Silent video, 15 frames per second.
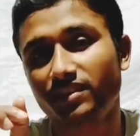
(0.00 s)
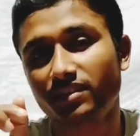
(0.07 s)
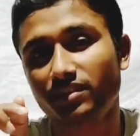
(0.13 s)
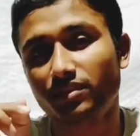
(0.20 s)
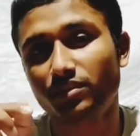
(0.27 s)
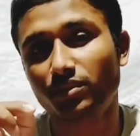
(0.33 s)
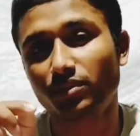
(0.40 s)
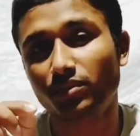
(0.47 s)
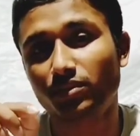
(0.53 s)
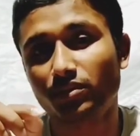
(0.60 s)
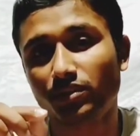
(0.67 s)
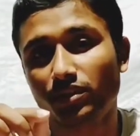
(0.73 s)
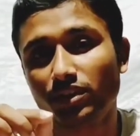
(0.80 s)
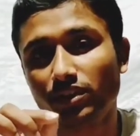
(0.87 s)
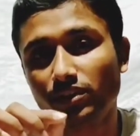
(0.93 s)
So
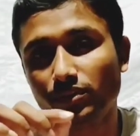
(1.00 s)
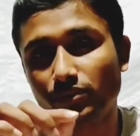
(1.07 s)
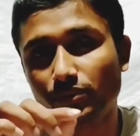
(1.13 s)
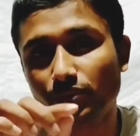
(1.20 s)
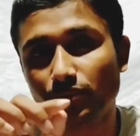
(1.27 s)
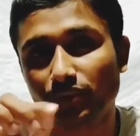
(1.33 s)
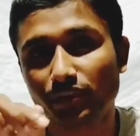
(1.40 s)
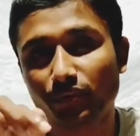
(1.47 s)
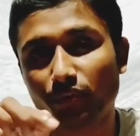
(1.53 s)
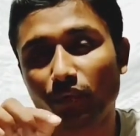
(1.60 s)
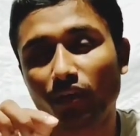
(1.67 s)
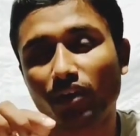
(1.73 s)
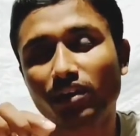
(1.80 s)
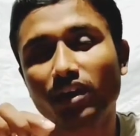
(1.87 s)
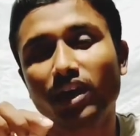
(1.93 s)
during
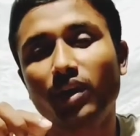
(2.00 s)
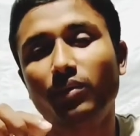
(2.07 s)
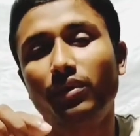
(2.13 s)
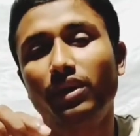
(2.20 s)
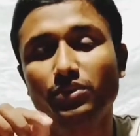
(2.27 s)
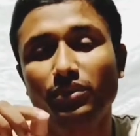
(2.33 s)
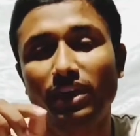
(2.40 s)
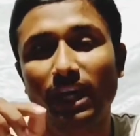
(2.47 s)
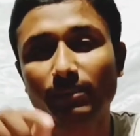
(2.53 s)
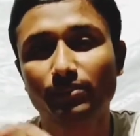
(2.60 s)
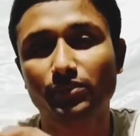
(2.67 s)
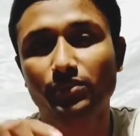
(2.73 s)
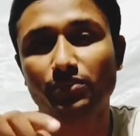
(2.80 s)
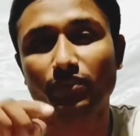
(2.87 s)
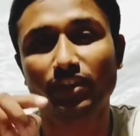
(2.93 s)
1 hour you have to
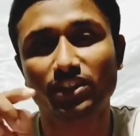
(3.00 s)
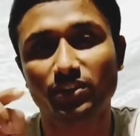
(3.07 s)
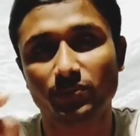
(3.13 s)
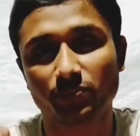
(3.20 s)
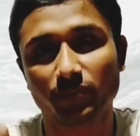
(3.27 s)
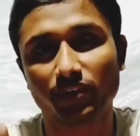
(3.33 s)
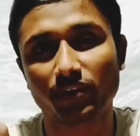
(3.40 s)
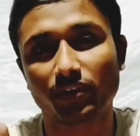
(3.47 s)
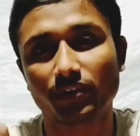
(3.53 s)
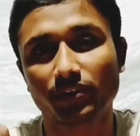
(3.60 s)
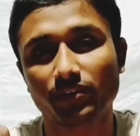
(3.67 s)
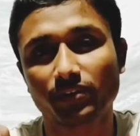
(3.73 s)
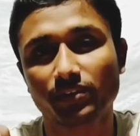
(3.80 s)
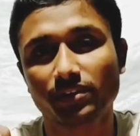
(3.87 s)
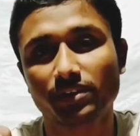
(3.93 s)
transfer
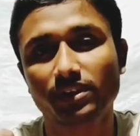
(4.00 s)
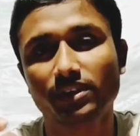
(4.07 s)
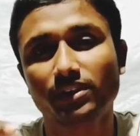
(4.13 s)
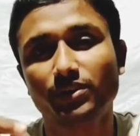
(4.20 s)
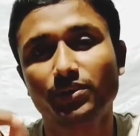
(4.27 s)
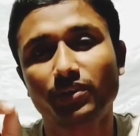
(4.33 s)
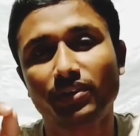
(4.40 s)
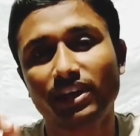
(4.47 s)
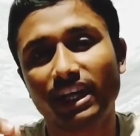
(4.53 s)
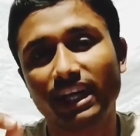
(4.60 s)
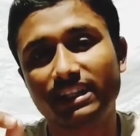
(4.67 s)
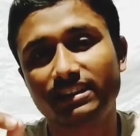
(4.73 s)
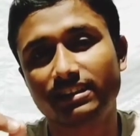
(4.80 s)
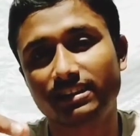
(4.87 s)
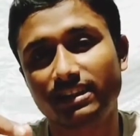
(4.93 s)
your
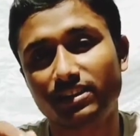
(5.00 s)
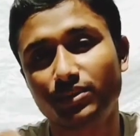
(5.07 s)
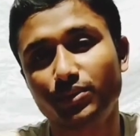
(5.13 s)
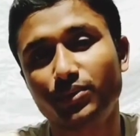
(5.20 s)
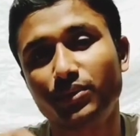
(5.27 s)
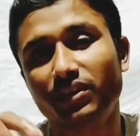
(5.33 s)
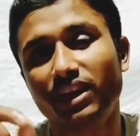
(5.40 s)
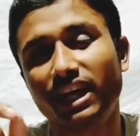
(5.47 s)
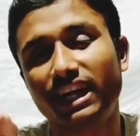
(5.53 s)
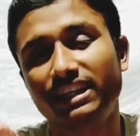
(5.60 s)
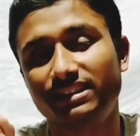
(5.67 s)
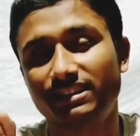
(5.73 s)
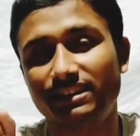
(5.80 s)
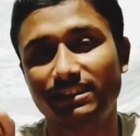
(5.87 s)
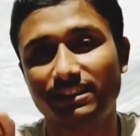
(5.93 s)
answer to your
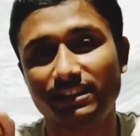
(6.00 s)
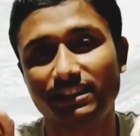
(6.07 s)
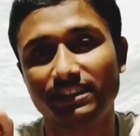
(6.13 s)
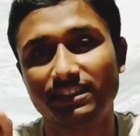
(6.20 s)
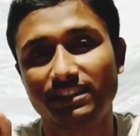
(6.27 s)
answer sheet.